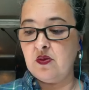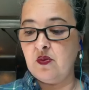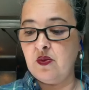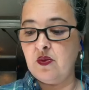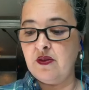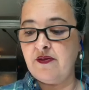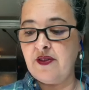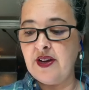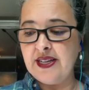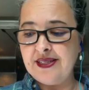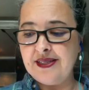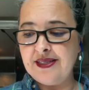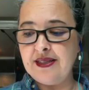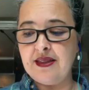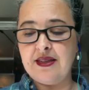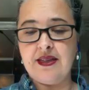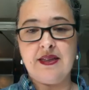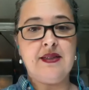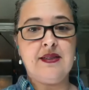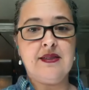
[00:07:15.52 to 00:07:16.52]
we're finding
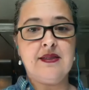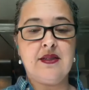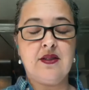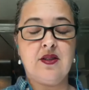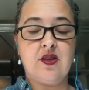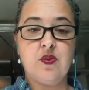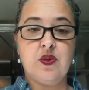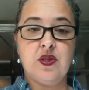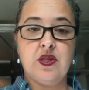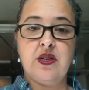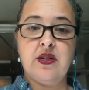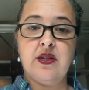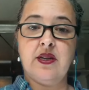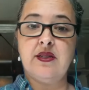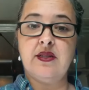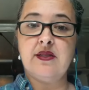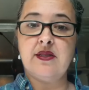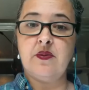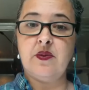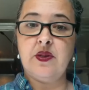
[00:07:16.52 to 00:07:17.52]
things in our
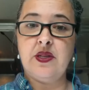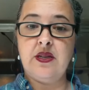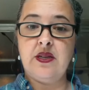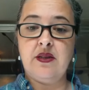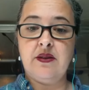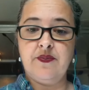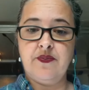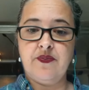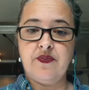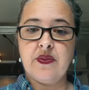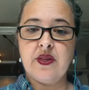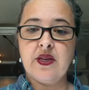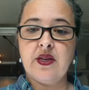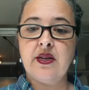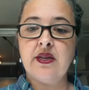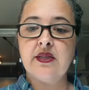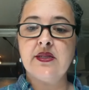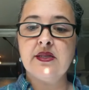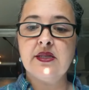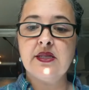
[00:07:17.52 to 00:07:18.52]
belongings that we didn't
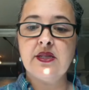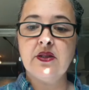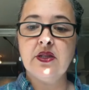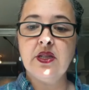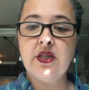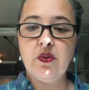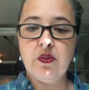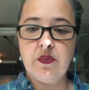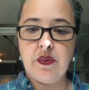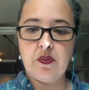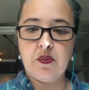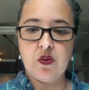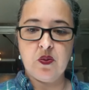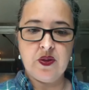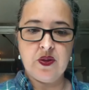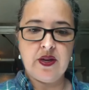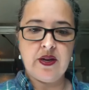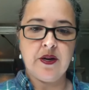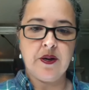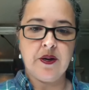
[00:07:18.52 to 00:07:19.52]
necessarily remember were
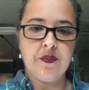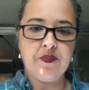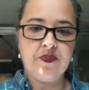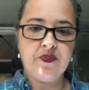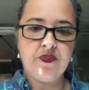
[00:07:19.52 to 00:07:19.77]
there.